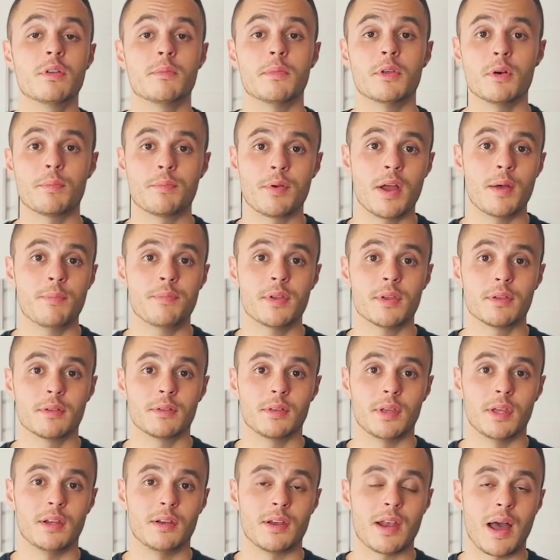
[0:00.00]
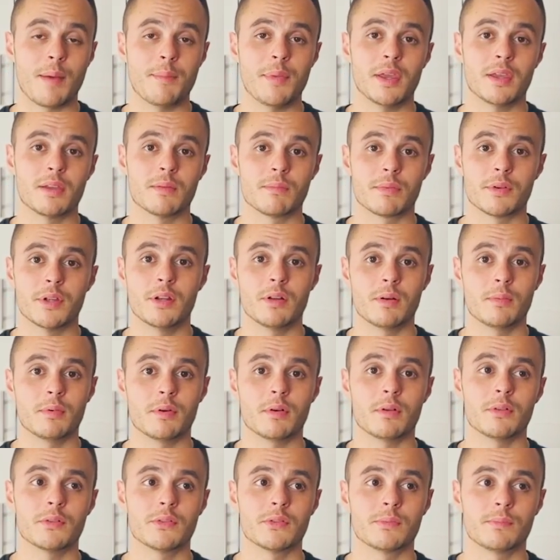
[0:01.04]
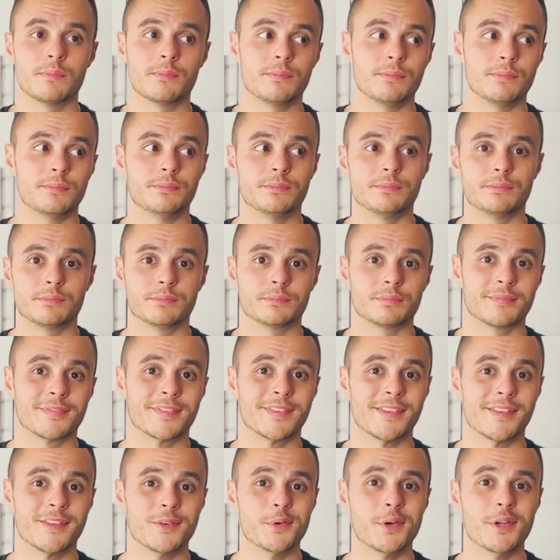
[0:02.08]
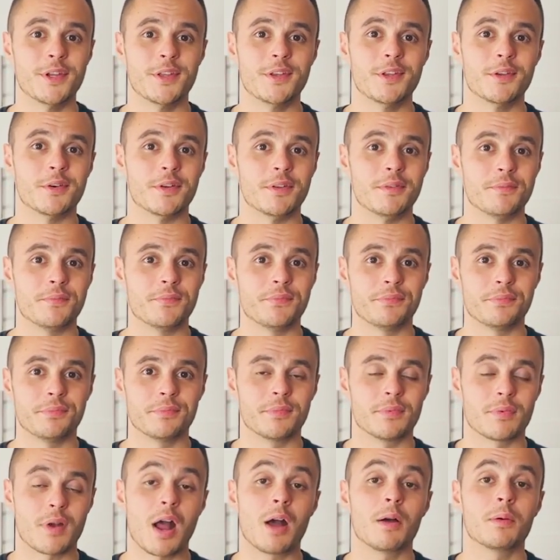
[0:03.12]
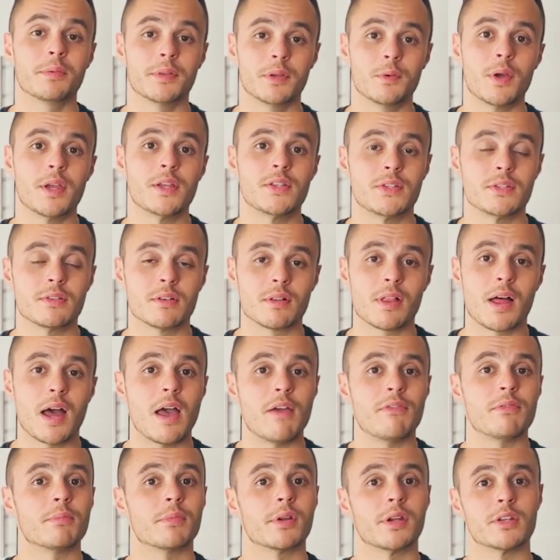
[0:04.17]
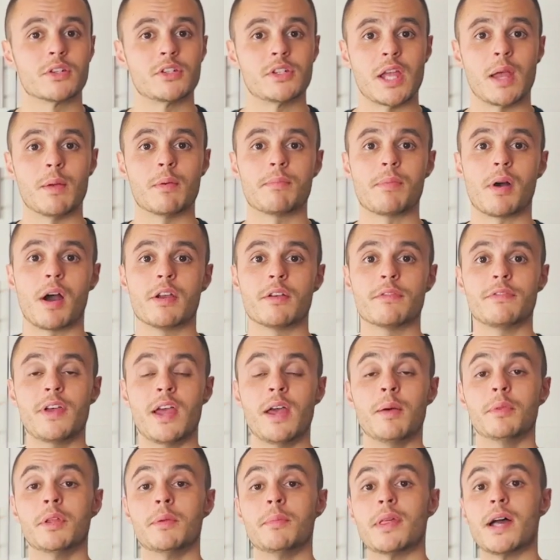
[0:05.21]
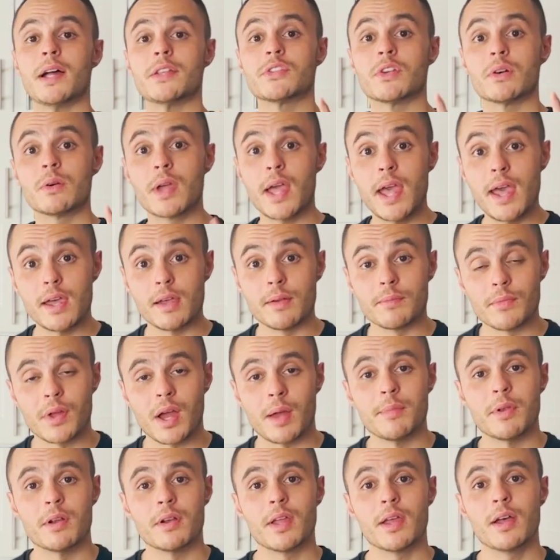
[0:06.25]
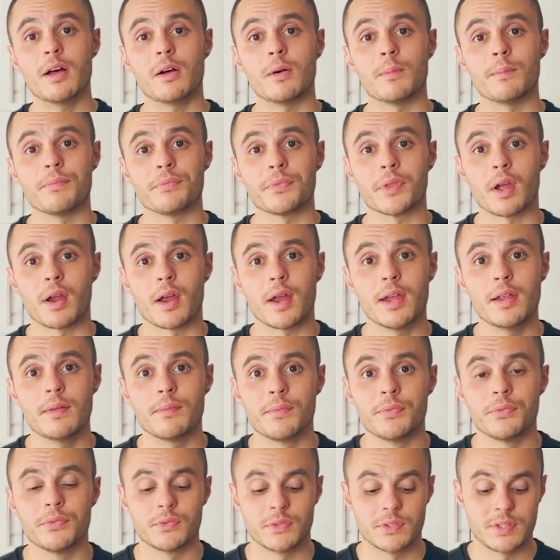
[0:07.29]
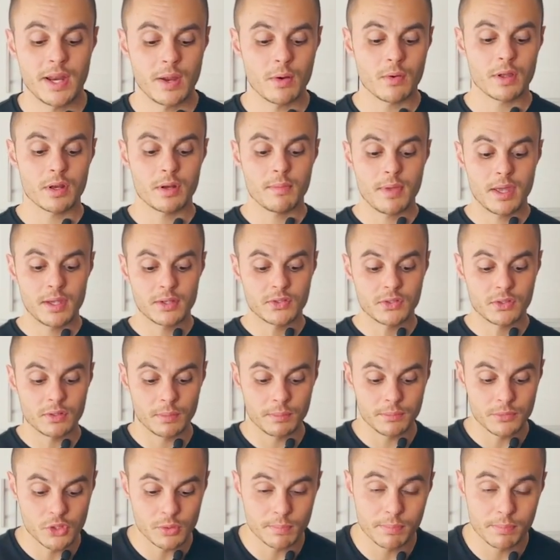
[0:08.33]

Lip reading: you're into meal prepping and you're not making burrito bowls, what are you doing? Probably wasting your life and bringing shame upon your family, but that's okay. I'm here to help, all right? Today we're gonna make some